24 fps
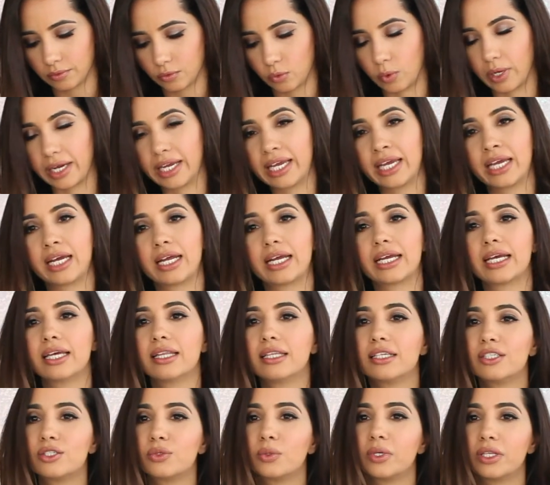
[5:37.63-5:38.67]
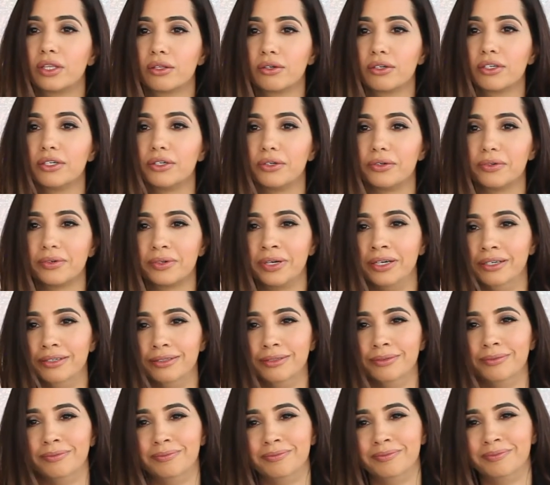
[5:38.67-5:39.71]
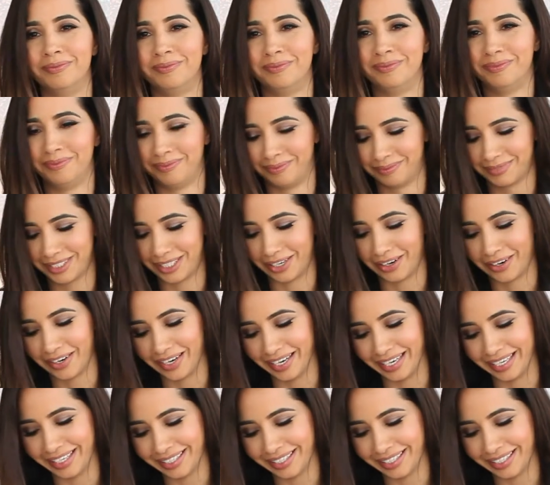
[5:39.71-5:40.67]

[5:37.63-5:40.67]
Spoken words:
Why can't I get this one through? Sorry.